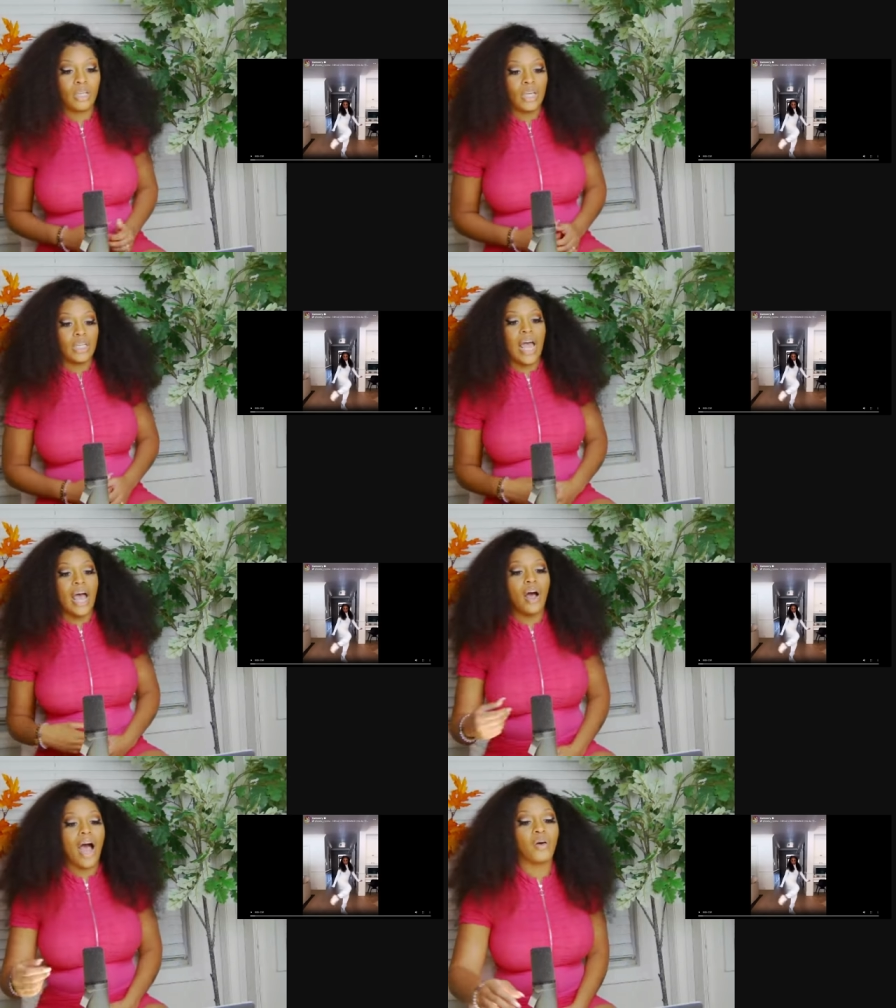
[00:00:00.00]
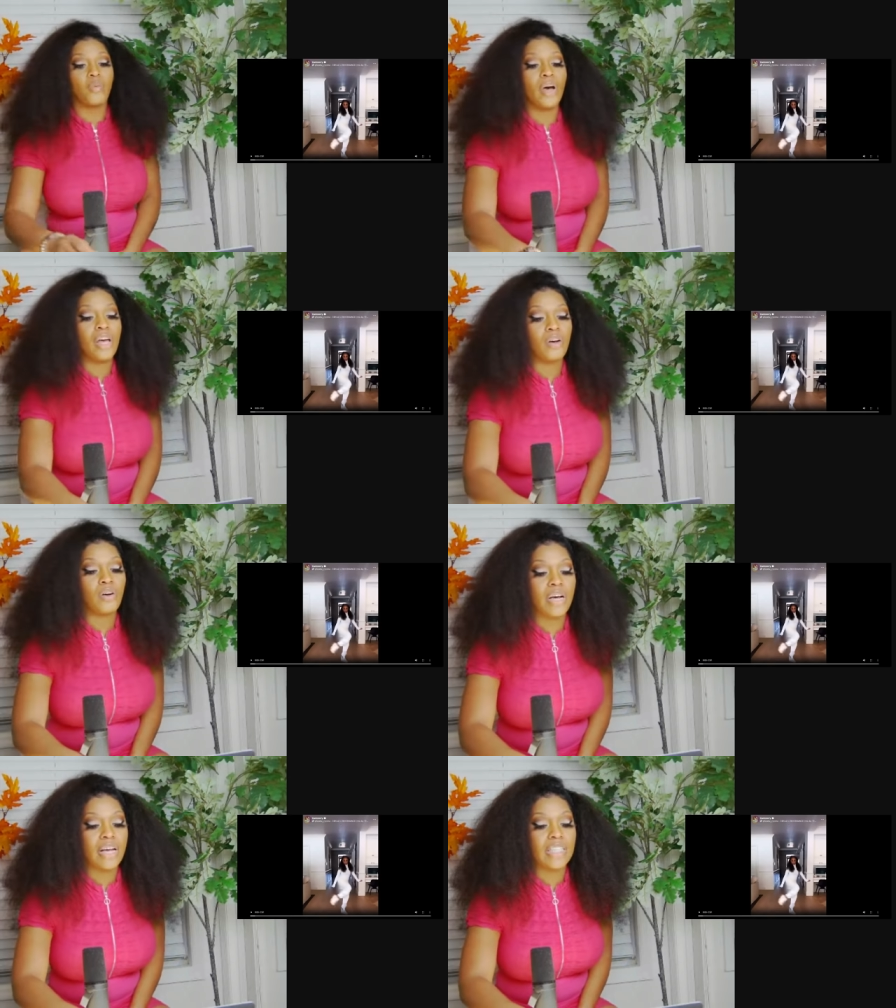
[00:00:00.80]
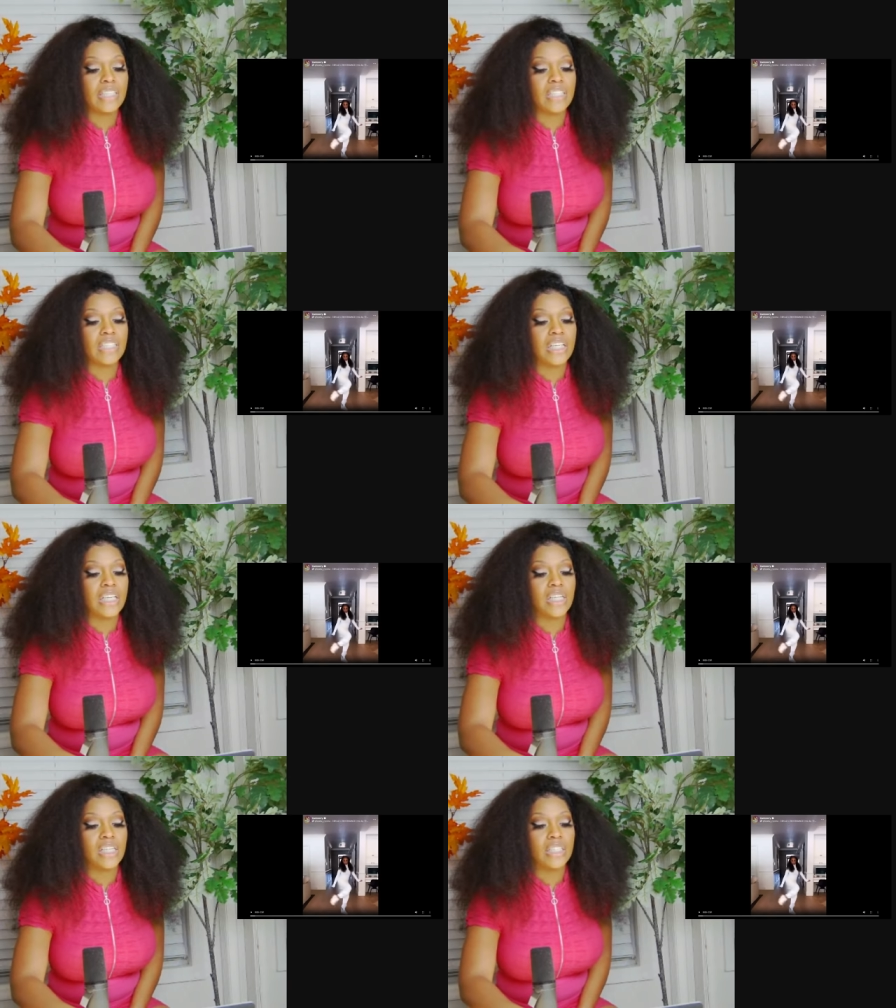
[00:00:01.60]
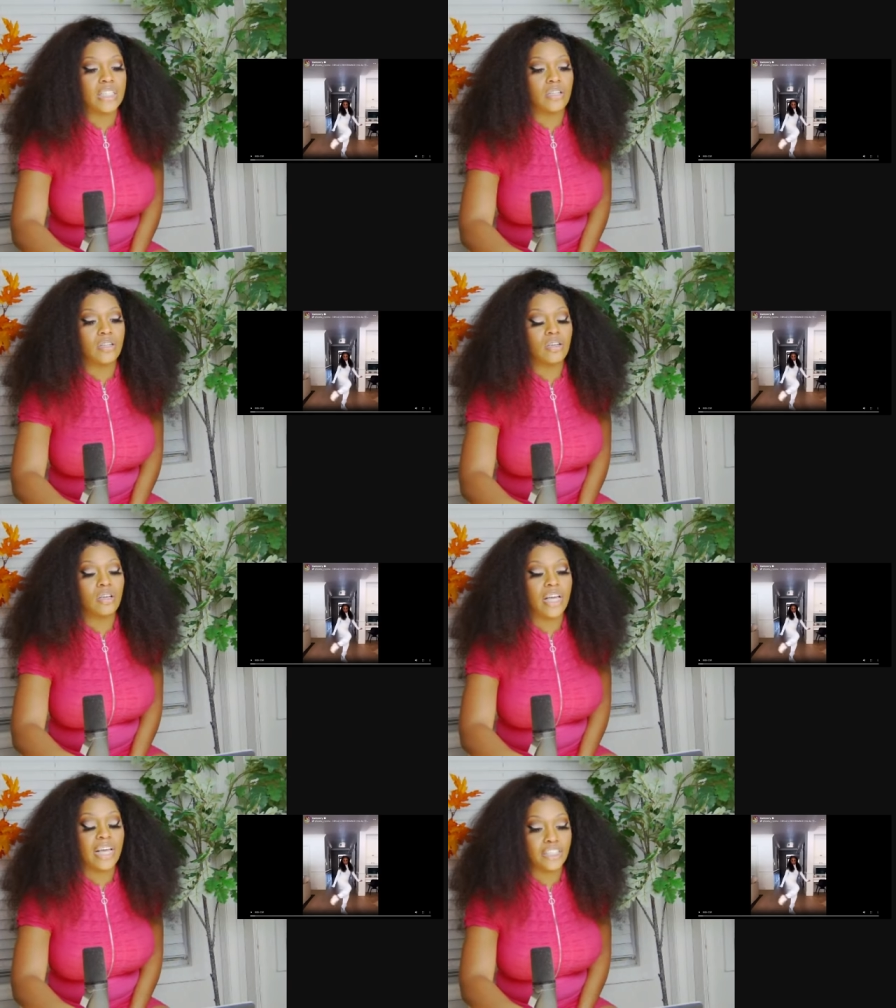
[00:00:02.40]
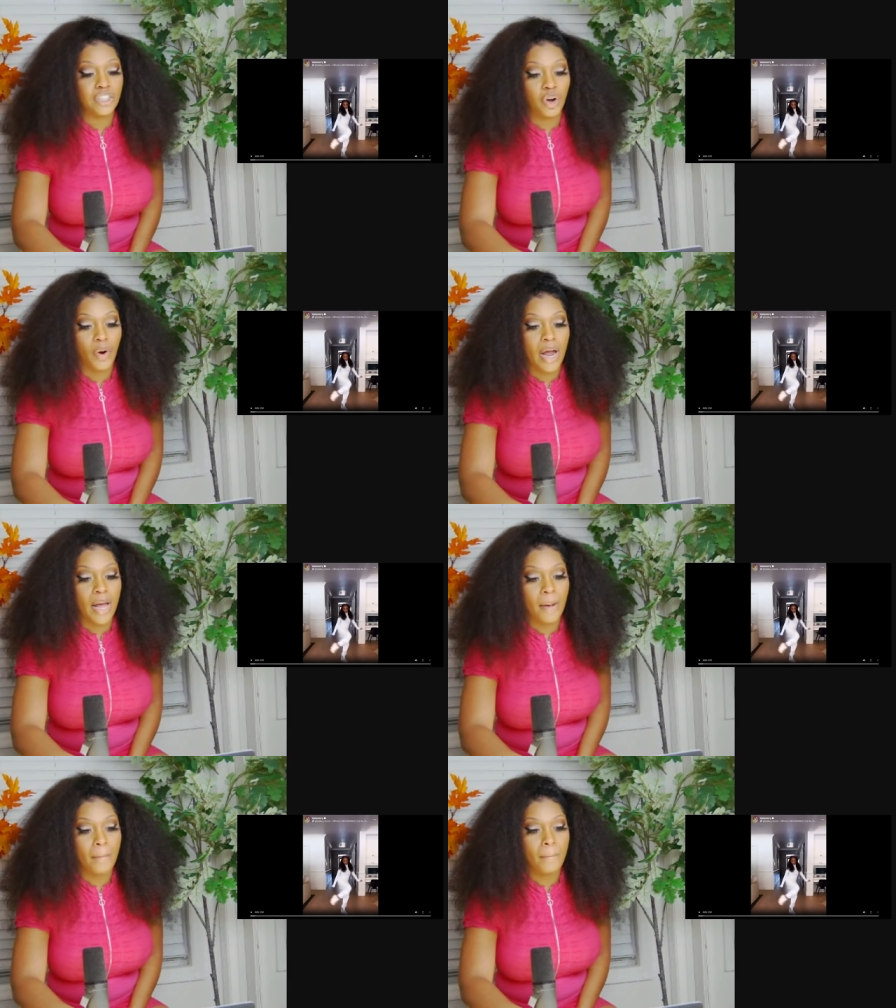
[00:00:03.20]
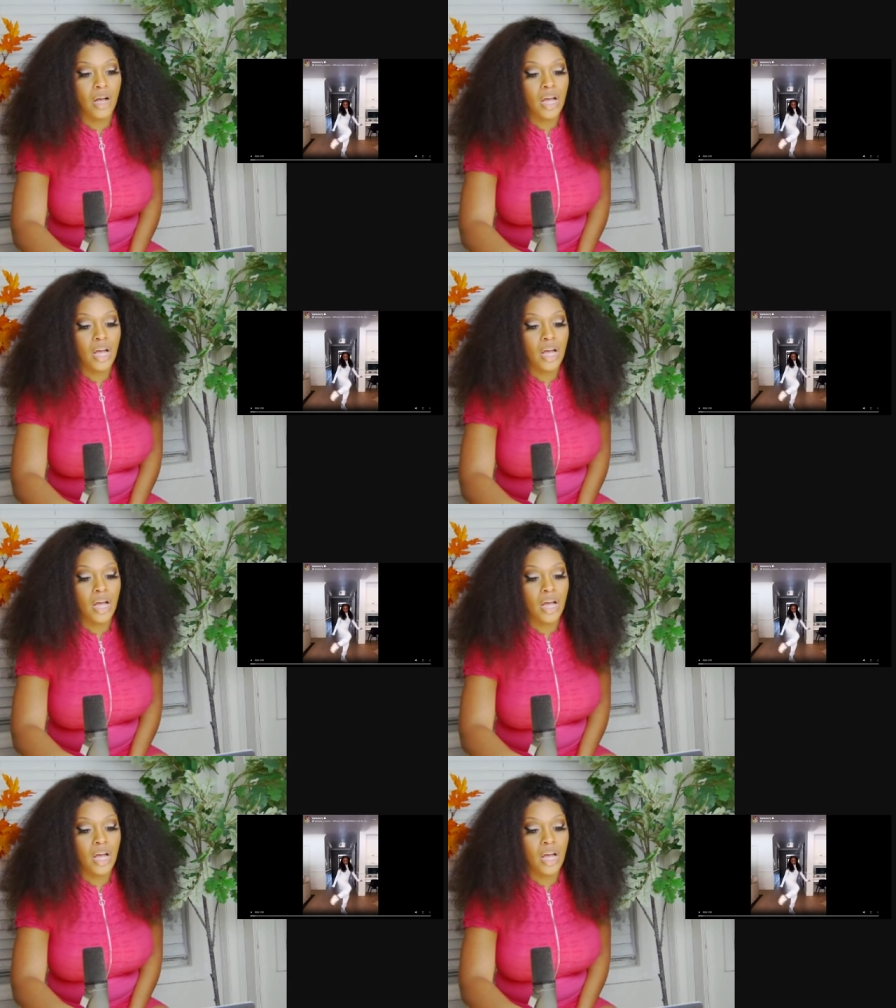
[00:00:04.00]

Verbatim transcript: Now, I went on to Tia's Instagram,